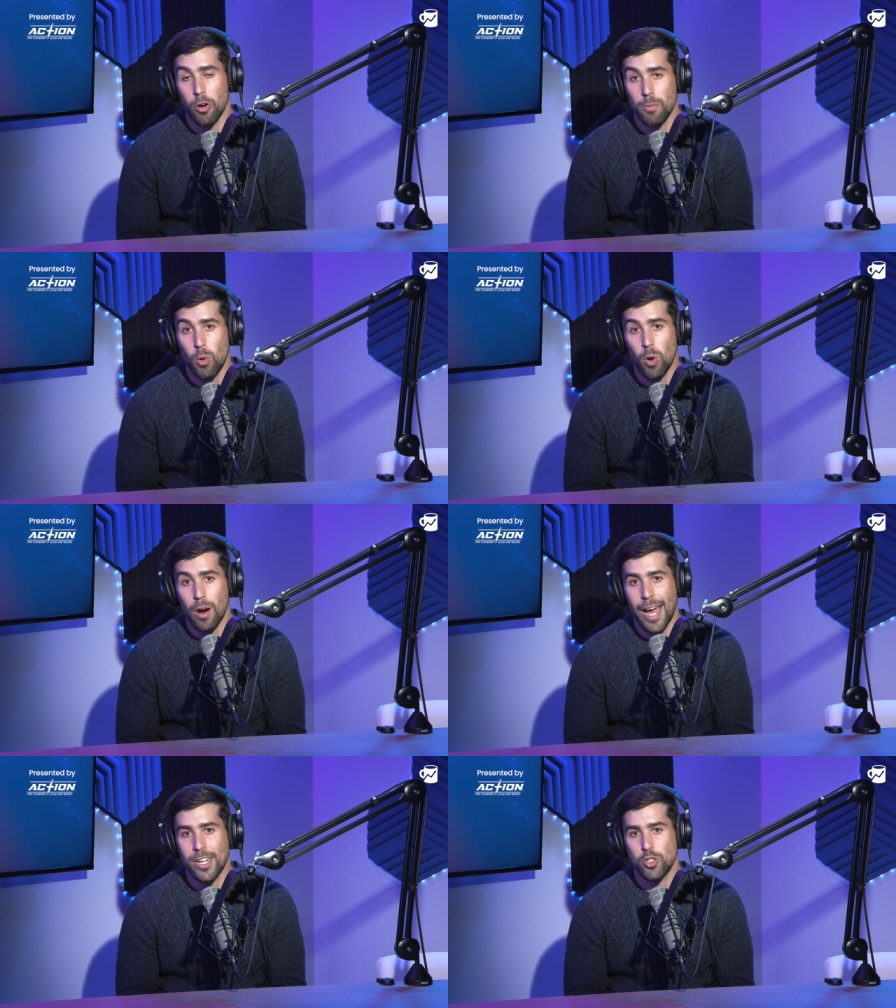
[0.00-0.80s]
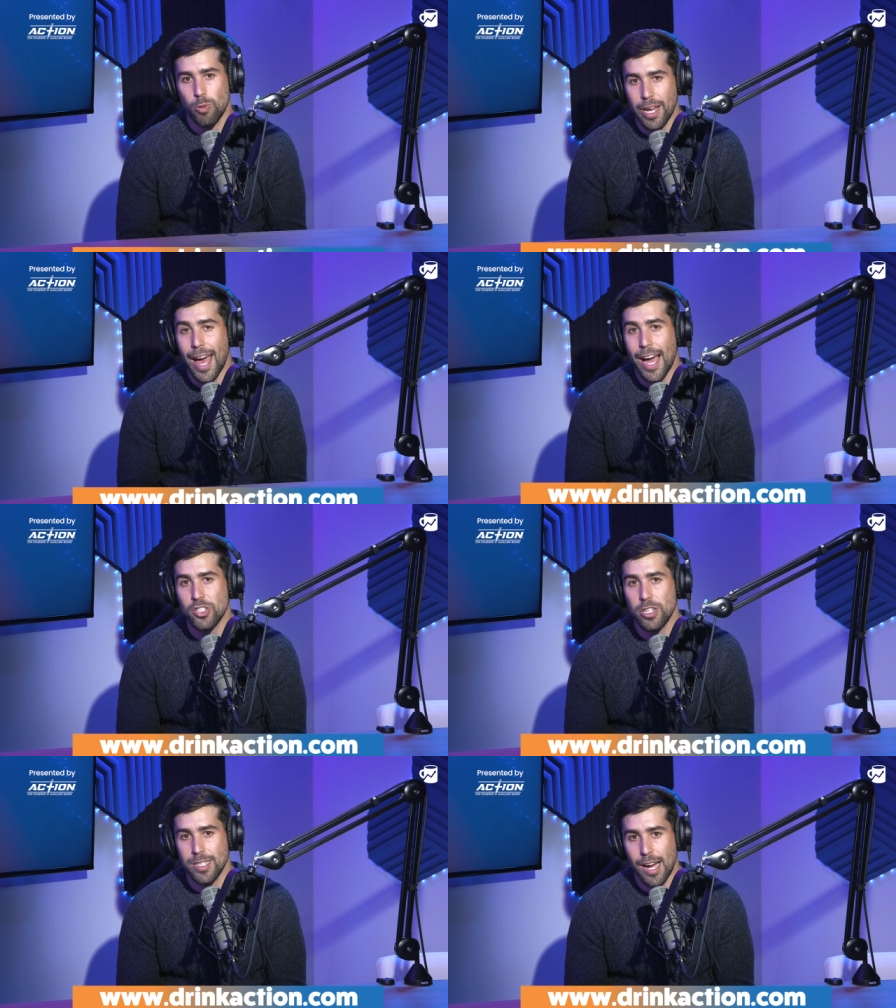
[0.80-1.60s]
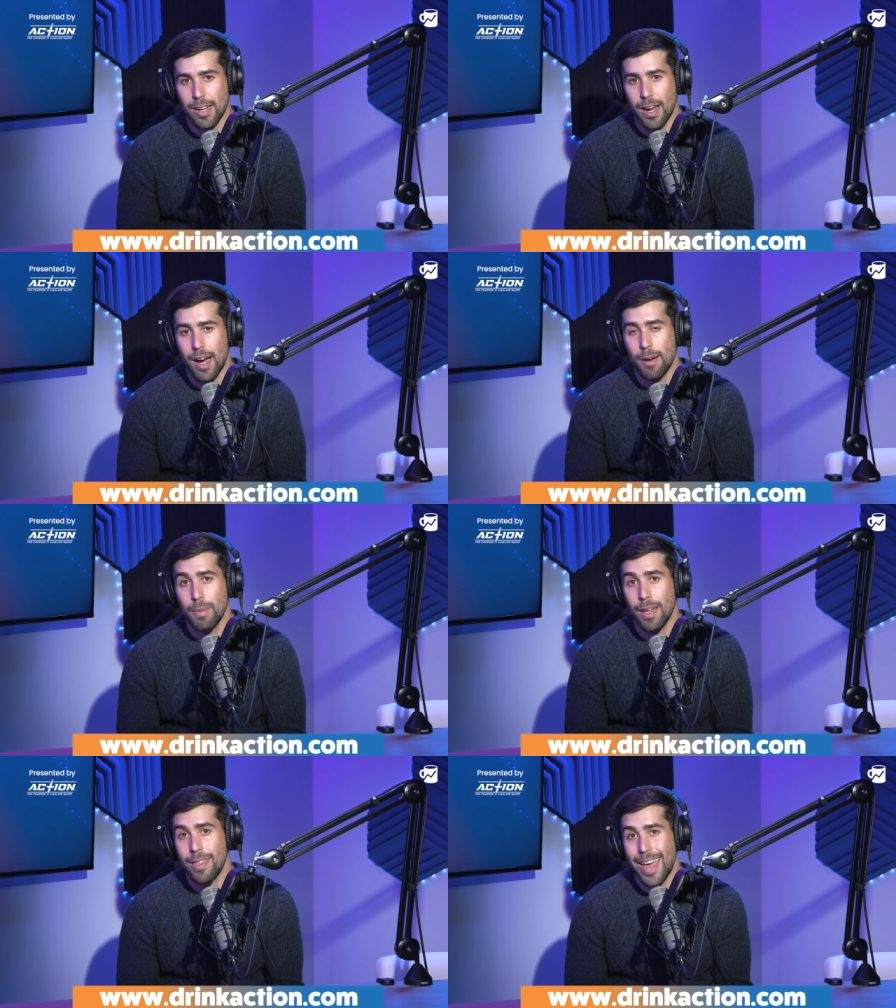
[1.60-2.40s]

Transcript: Learn more at drinkaction.com.